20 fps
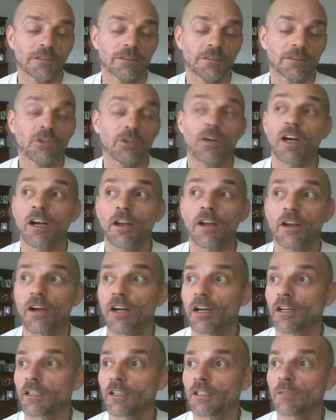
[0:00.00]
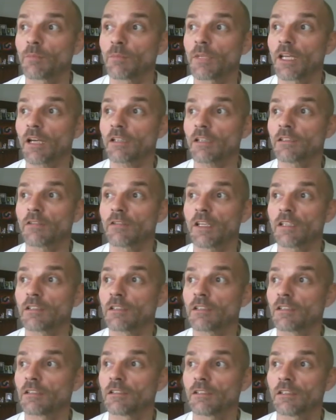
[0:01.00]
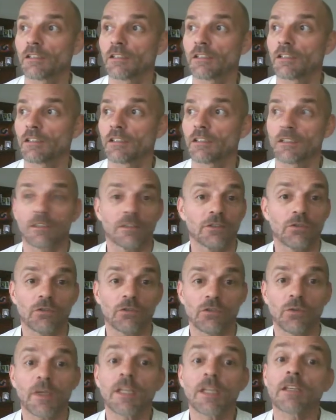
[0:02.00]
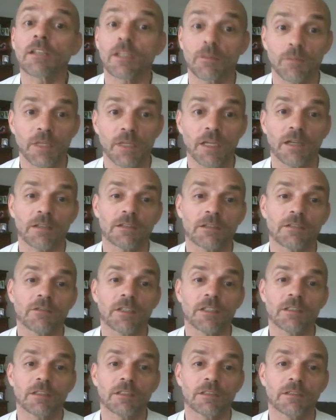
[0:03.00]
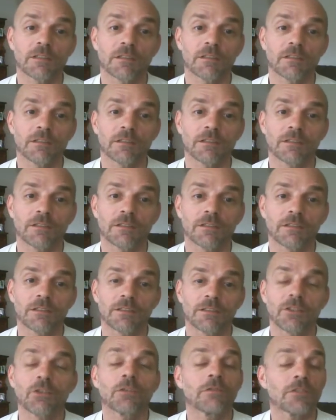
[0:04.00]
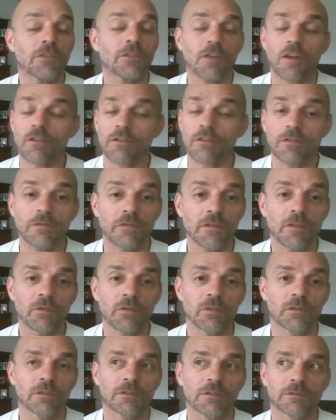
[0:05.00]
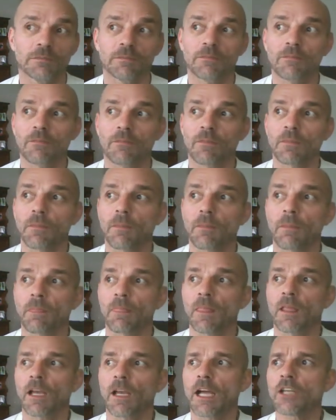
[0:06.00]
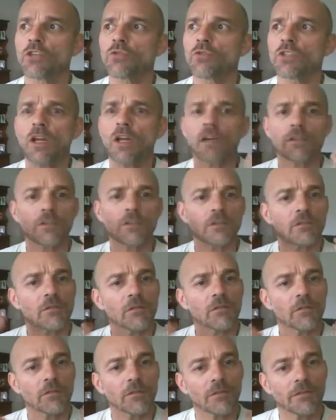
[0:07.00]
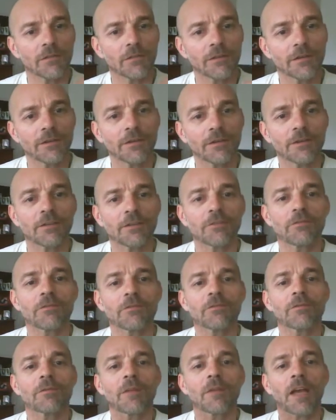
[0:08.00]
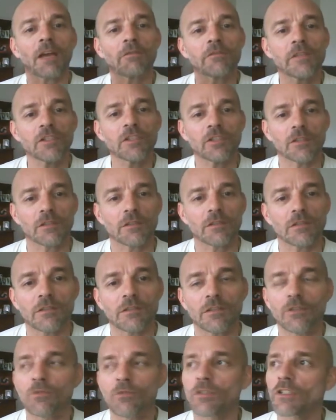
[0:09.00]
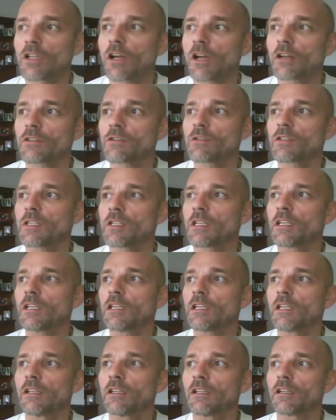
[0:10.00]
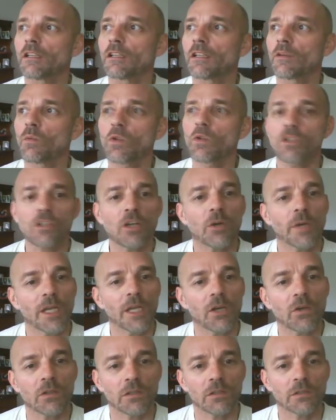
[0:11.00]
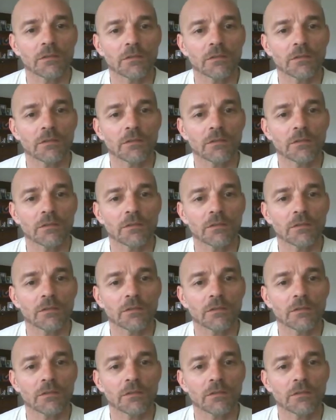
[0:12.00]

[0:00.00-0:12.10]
Your higher heart can be activated. Your twin can be activated. You can start to feel. And you start to have visions. You'll start to see what's going on.